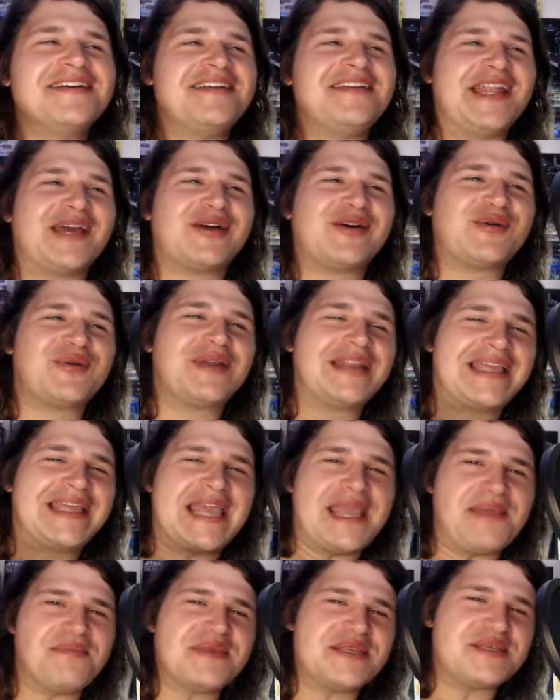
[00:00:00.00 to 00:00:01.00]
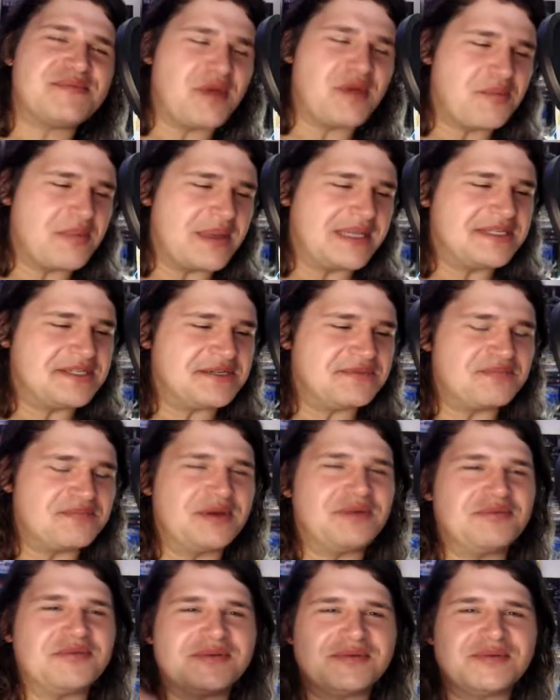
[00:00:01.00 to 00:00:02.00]
now I want to keep this momentum,
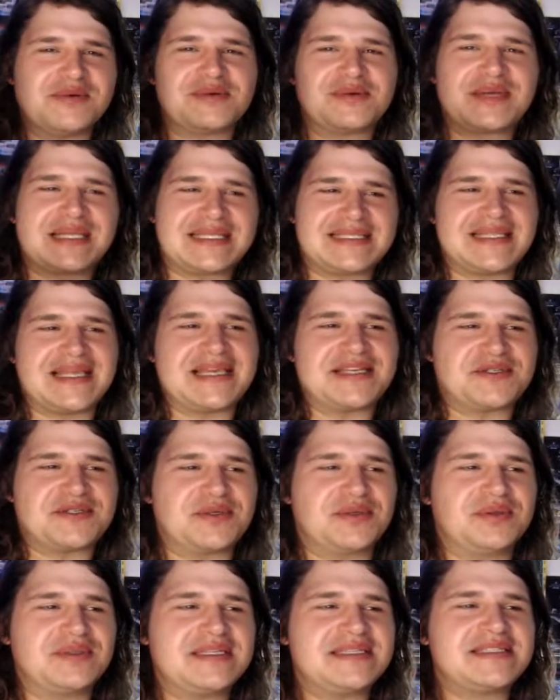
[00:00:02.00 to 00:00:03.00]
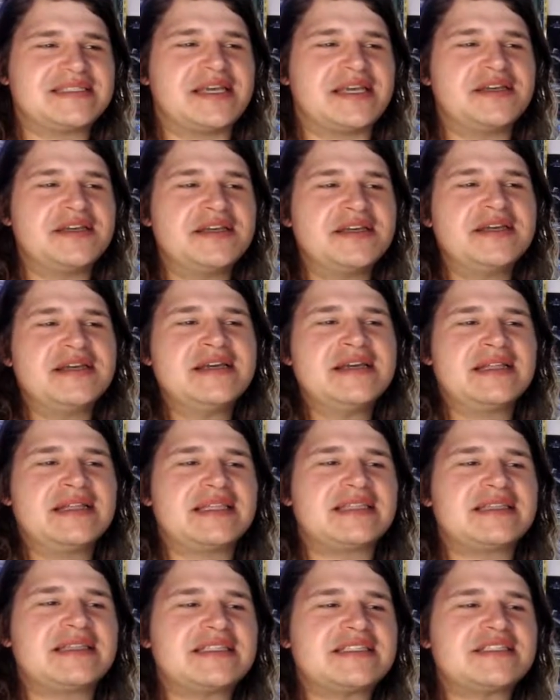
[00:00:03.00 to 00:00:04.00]
but we'll get to that shortly. So
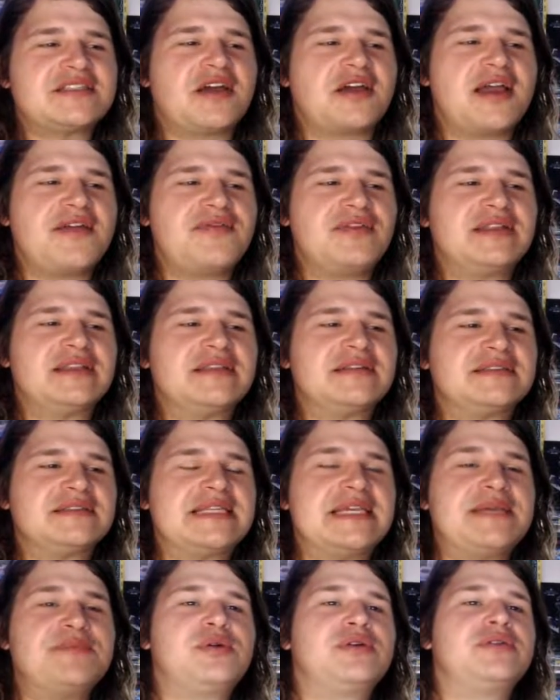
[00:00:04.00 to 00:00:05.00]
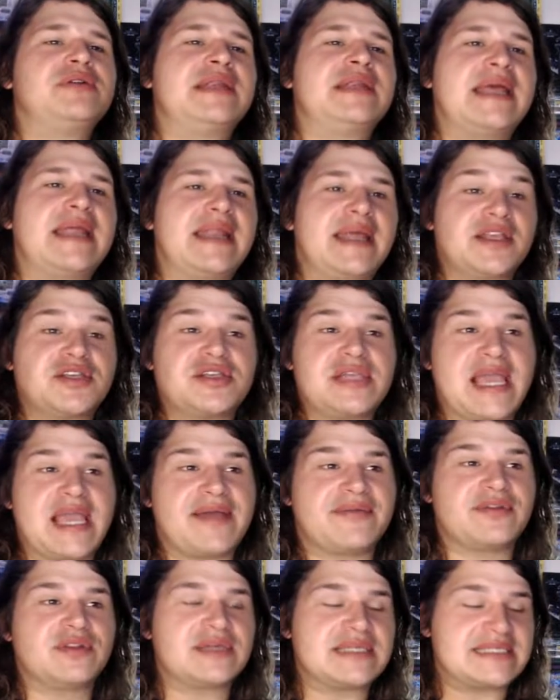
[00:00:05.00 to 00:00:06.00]
let's dive in a little deeper and actually
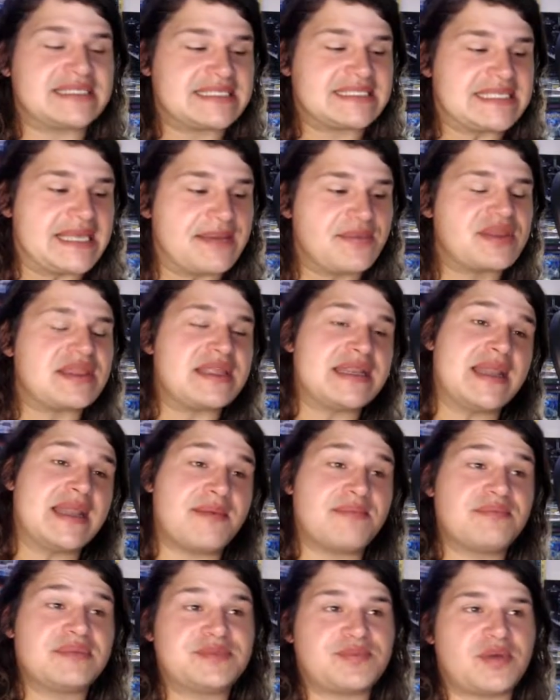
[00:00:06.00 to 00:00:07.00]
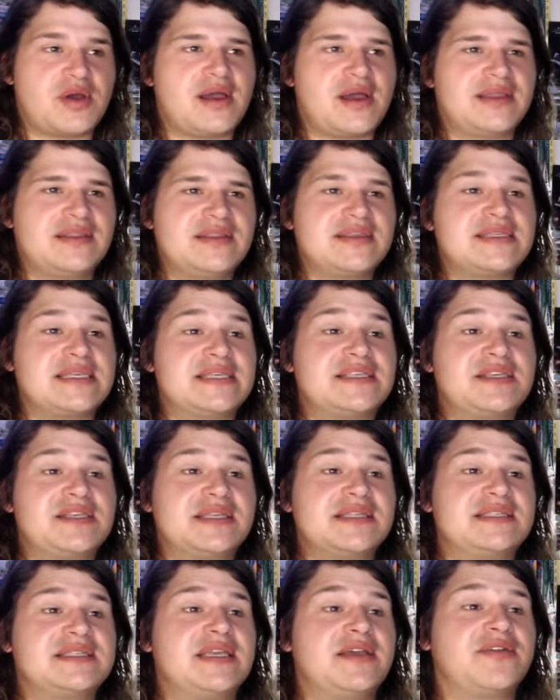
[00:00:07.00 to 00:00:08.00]
have a look at some of the numbers behind this. As you
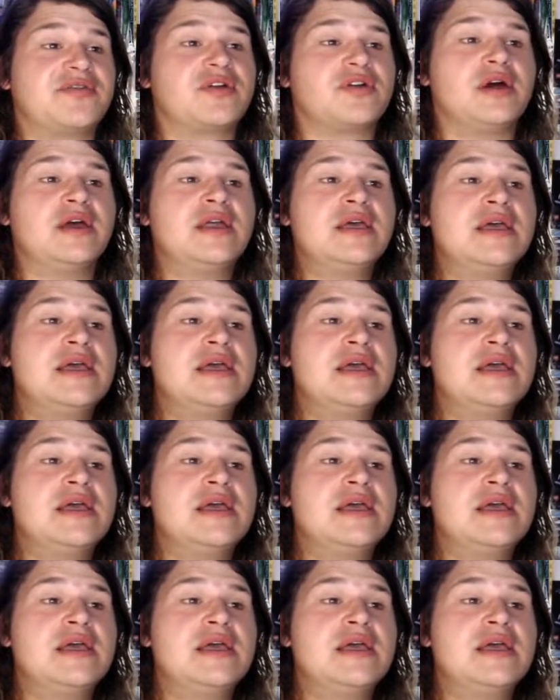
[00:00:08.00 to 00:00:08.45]
can see, I've got